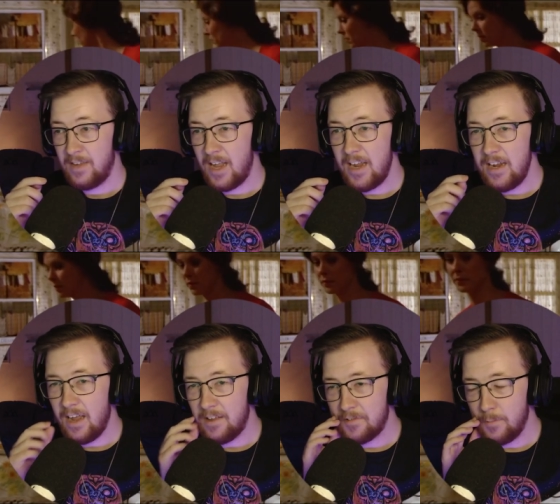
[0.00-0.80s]
Hey,
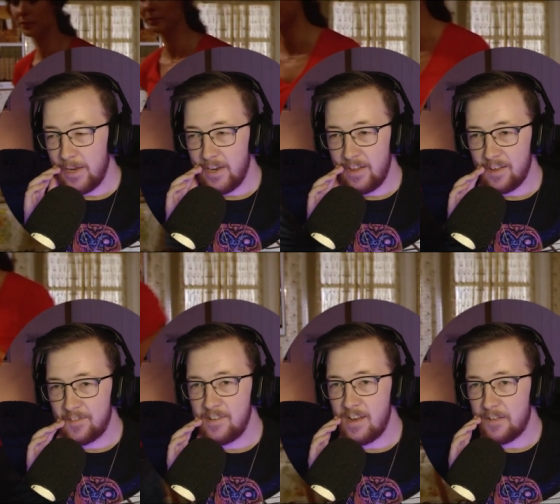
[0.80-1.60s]
uh, sweetie,
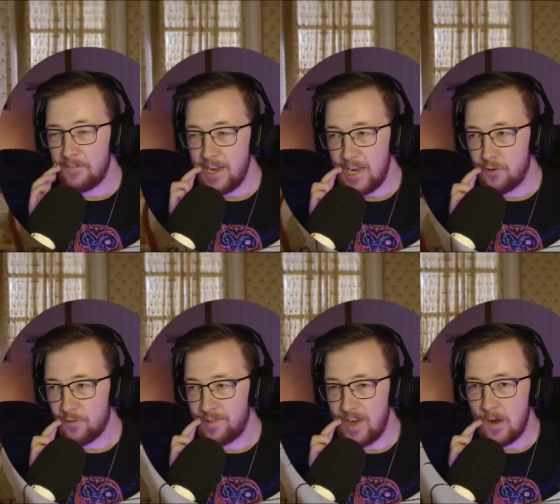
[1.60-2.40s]
there's nothing
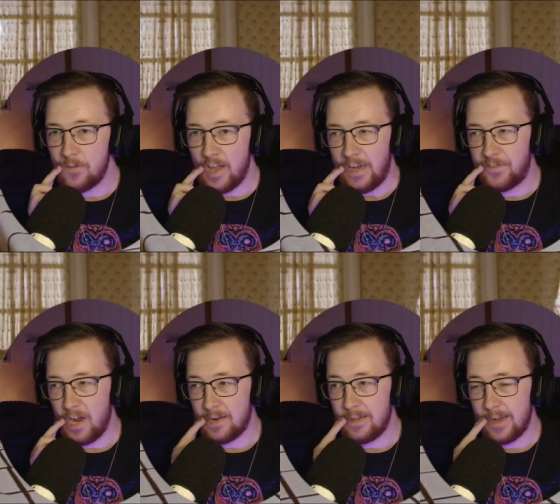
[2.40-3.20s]
interesting on that
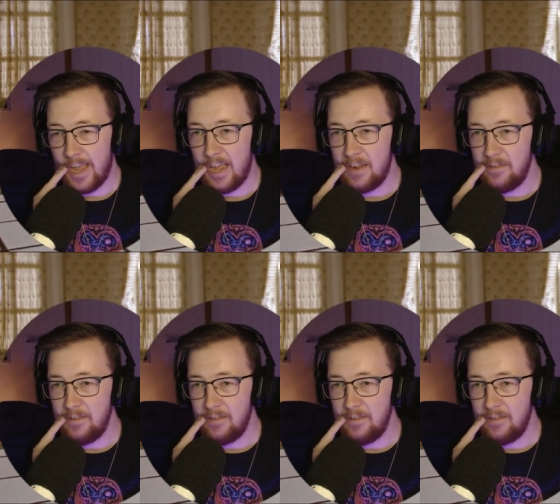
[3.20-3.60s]
channel, okay?